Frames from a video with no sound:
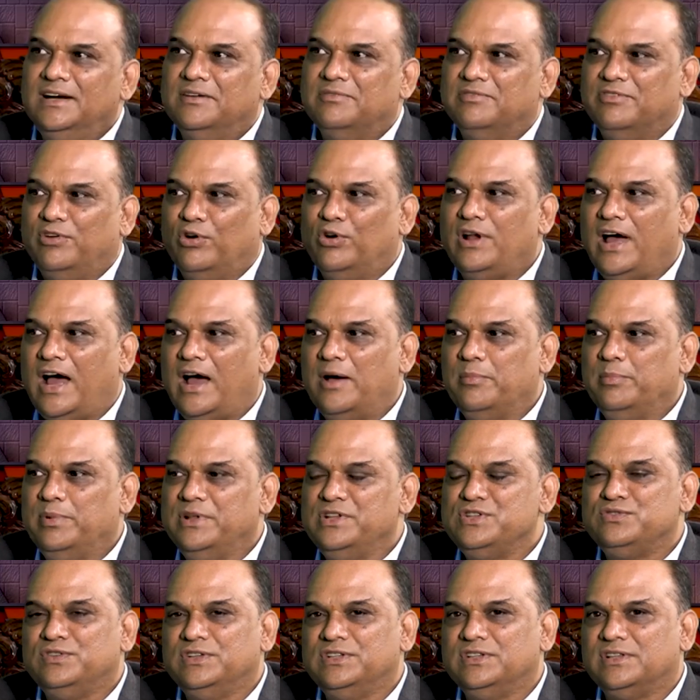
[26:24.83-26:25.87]
what
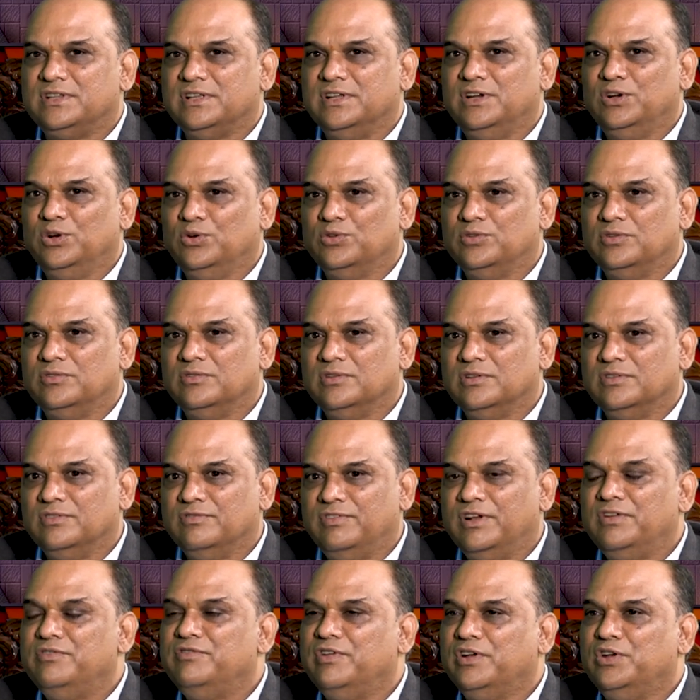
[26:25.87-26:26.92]
happens with,
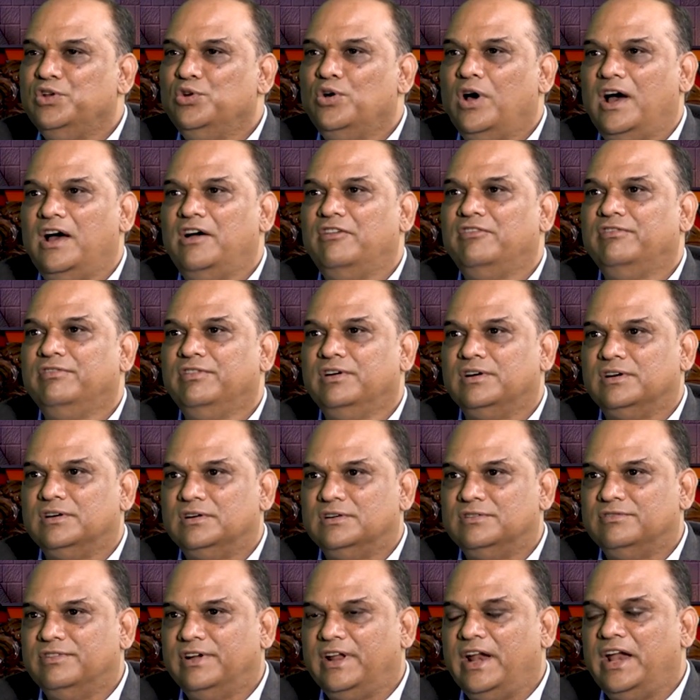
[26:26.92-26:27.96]
when you have
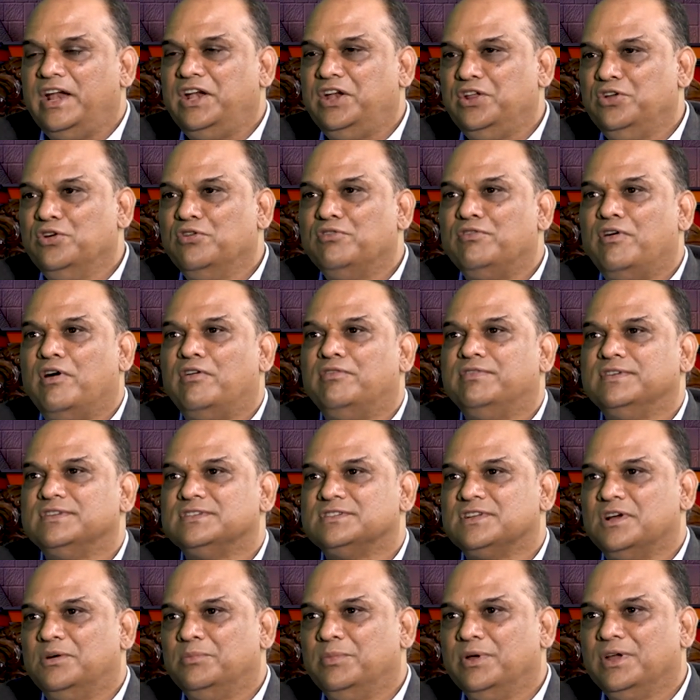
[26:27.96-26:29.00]
a variety of offers
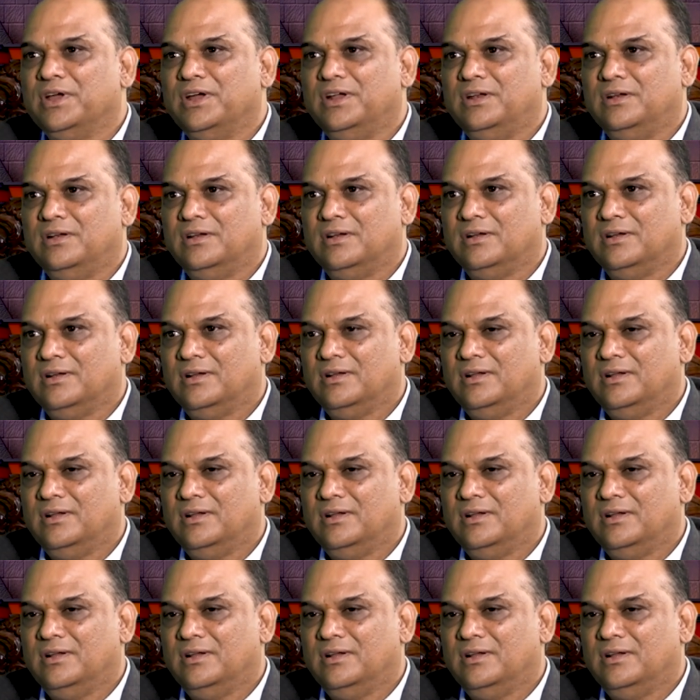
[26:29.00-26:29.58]
coming in,